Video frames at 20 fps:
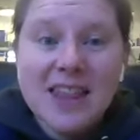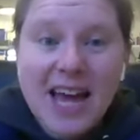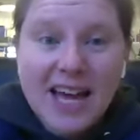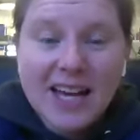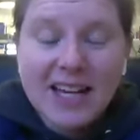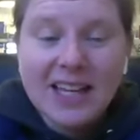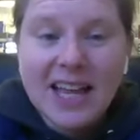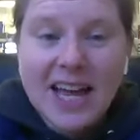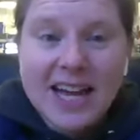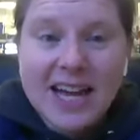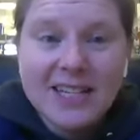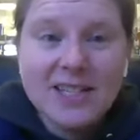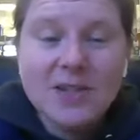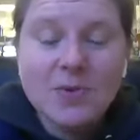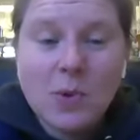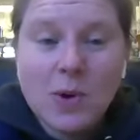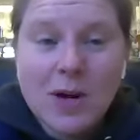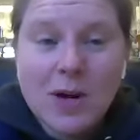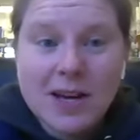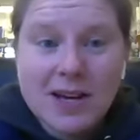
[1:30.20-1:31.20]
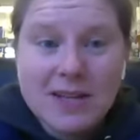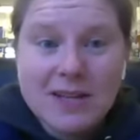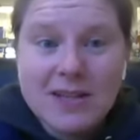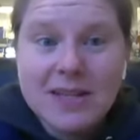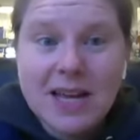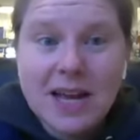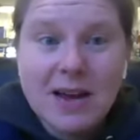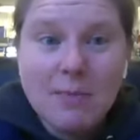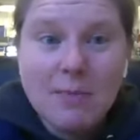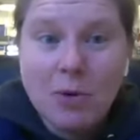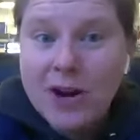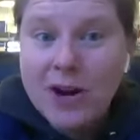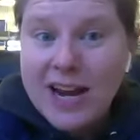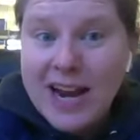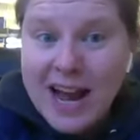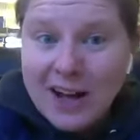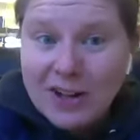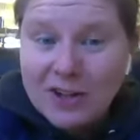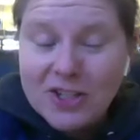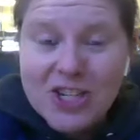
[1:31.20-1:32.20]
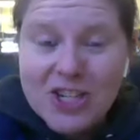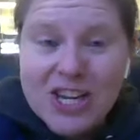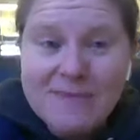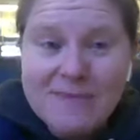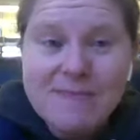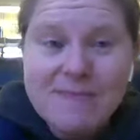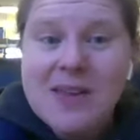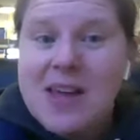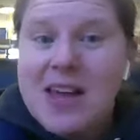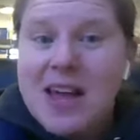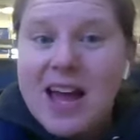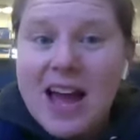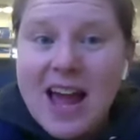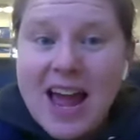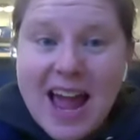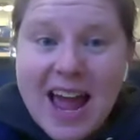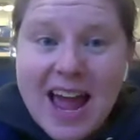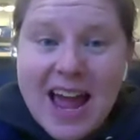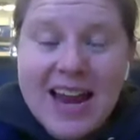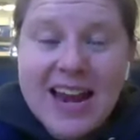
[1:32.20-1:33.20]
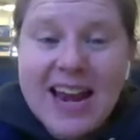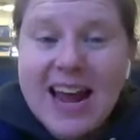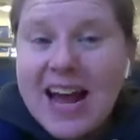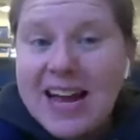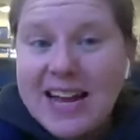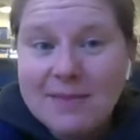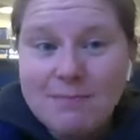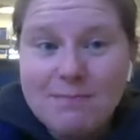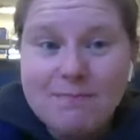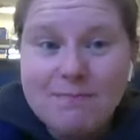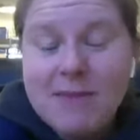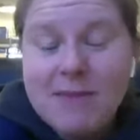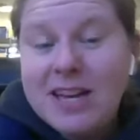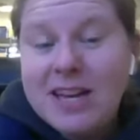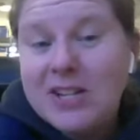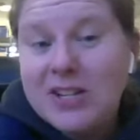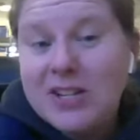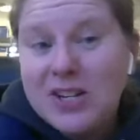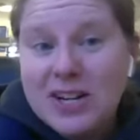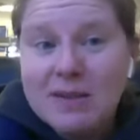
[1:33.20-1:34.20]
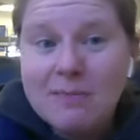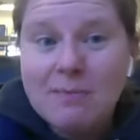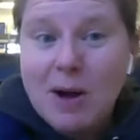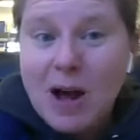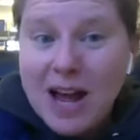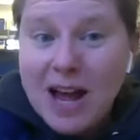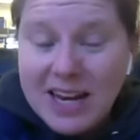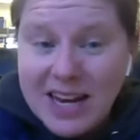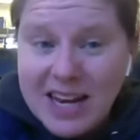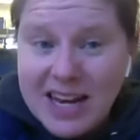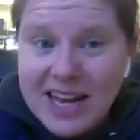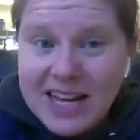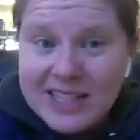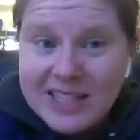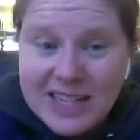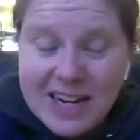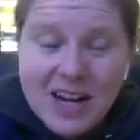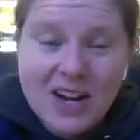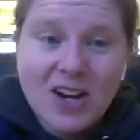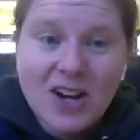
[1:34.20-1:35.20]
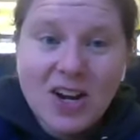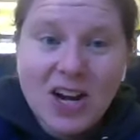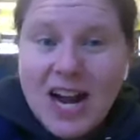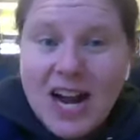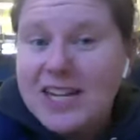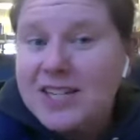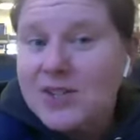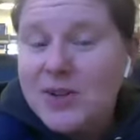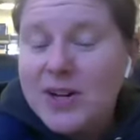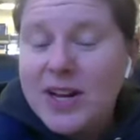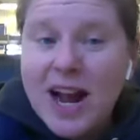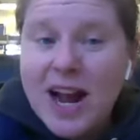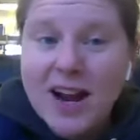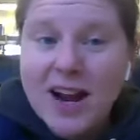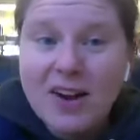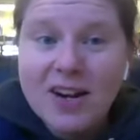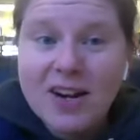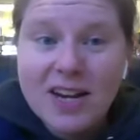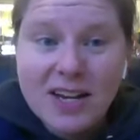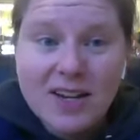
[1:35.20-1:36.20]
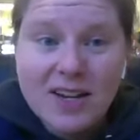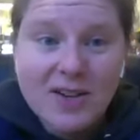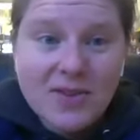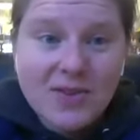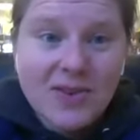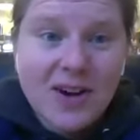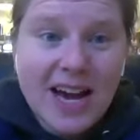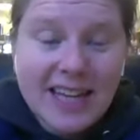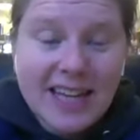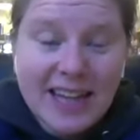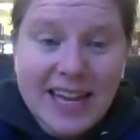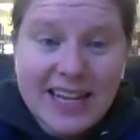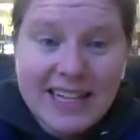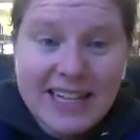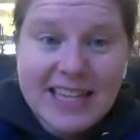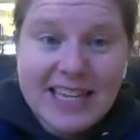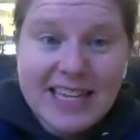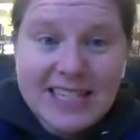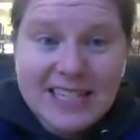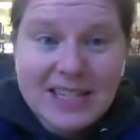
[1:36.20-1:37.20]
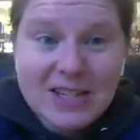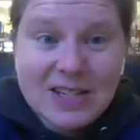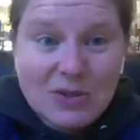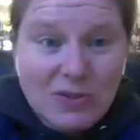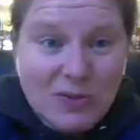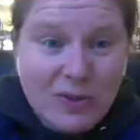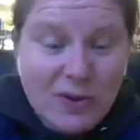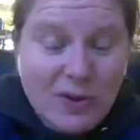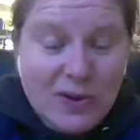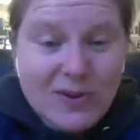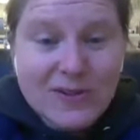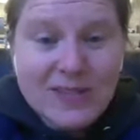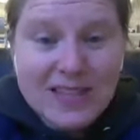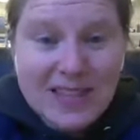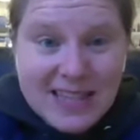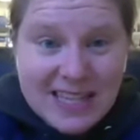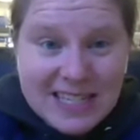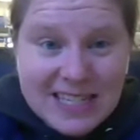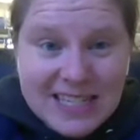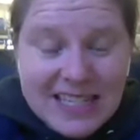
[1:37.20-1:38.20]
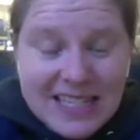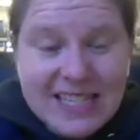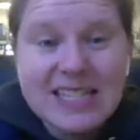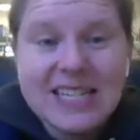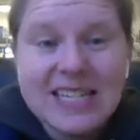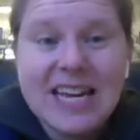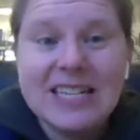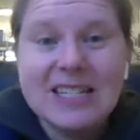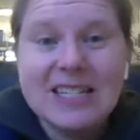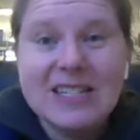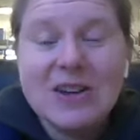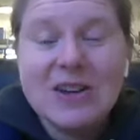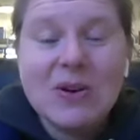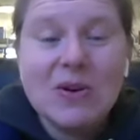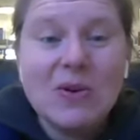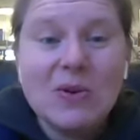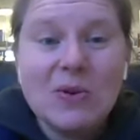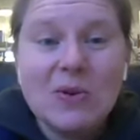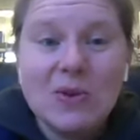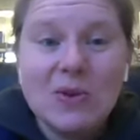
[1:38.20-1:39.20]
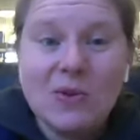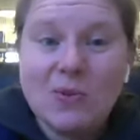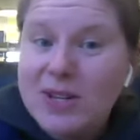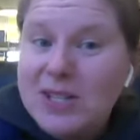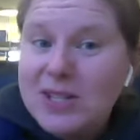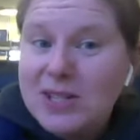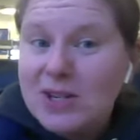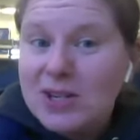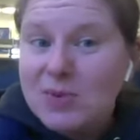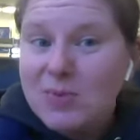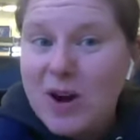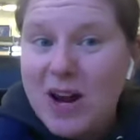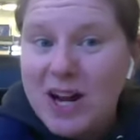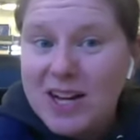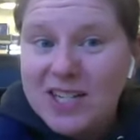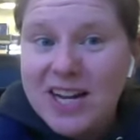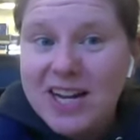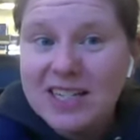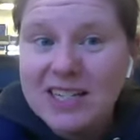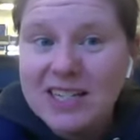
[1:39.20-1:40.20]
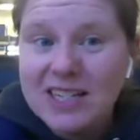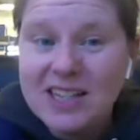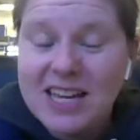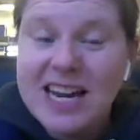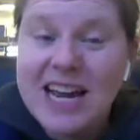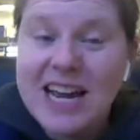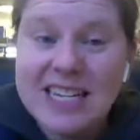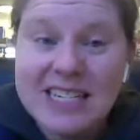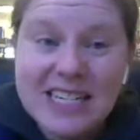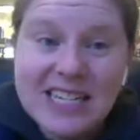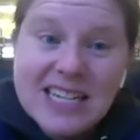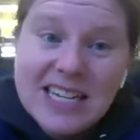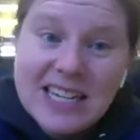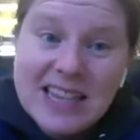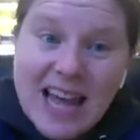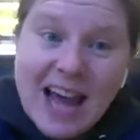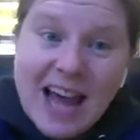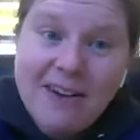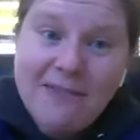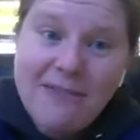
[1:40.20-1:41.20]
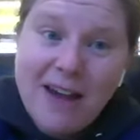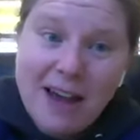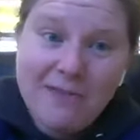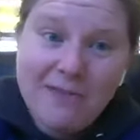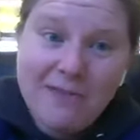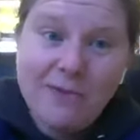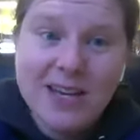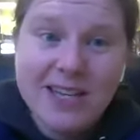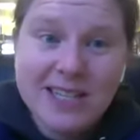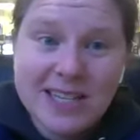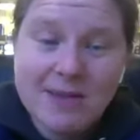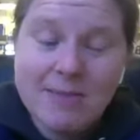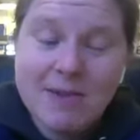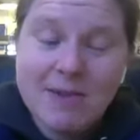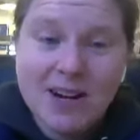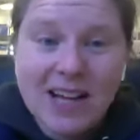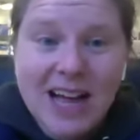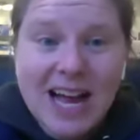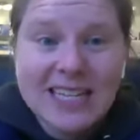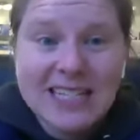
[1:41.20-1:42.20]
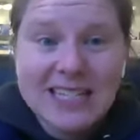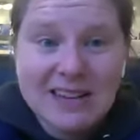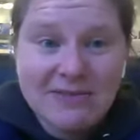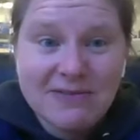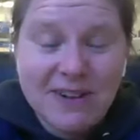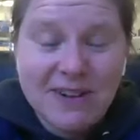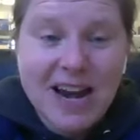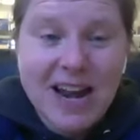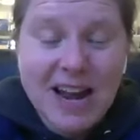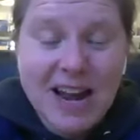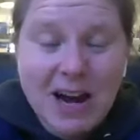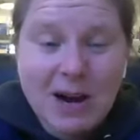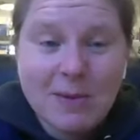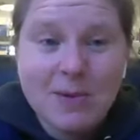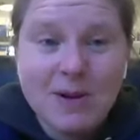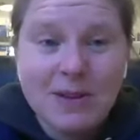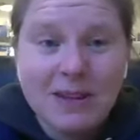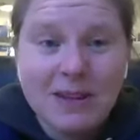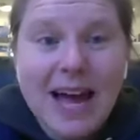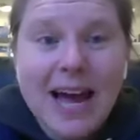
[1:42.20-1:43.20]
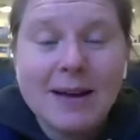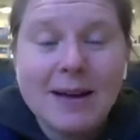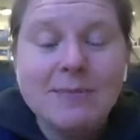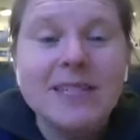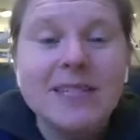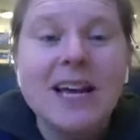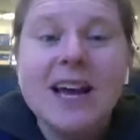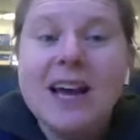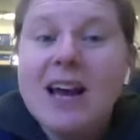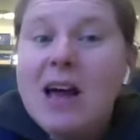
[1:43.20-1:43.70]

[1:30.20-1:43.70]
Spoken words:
That class was marine algae, and I had majored in botany as an undergraduate. I already knew I liked things that do photosynthesis, and so the research project that I did in that 5-week summer class at Friday Harbor Labs